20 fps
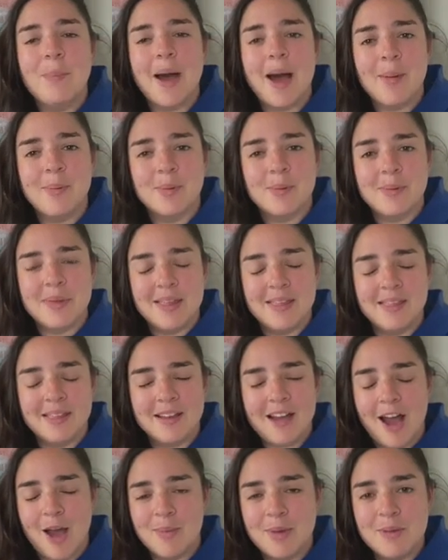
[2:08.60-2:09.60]
pop them in the
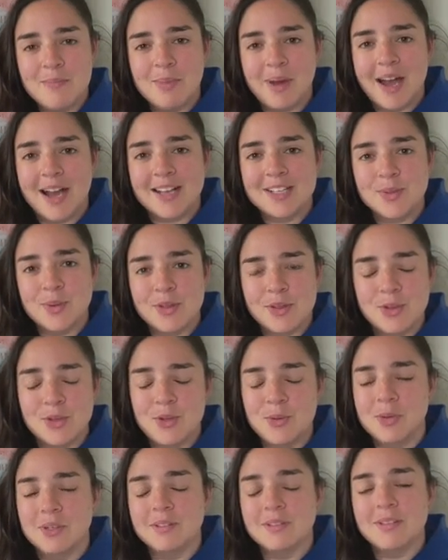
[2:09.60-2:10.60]
comment box, whether
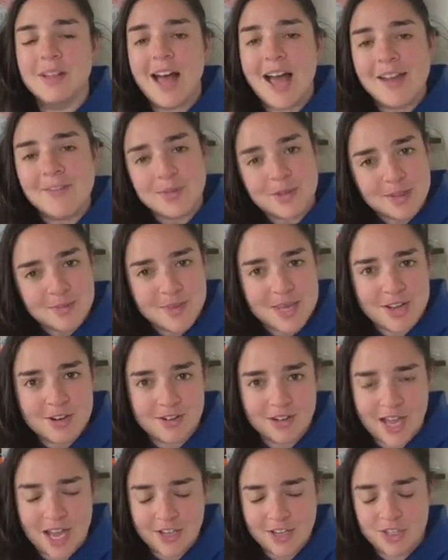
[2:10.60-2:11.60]
you are live with me
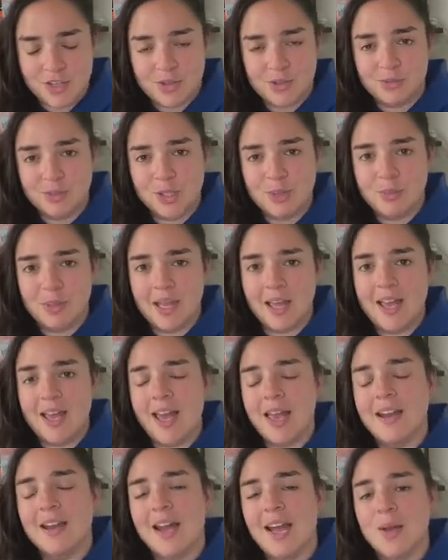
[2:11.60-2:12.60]
or catching the
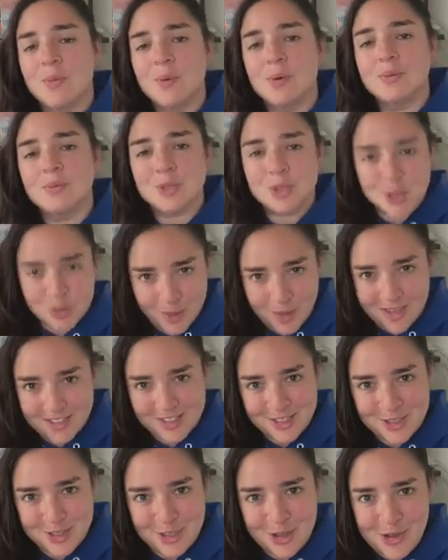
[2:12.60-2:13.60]
replay, and I will
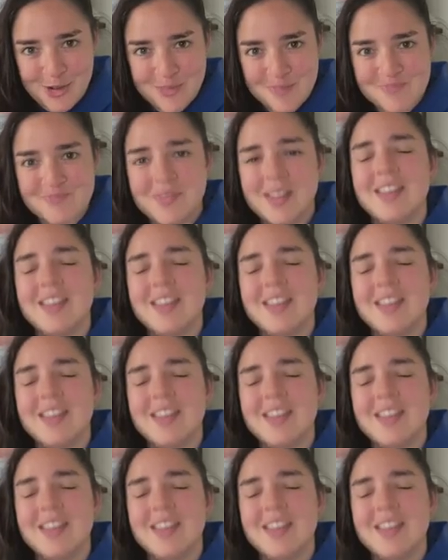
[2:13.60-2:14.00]
respond to you.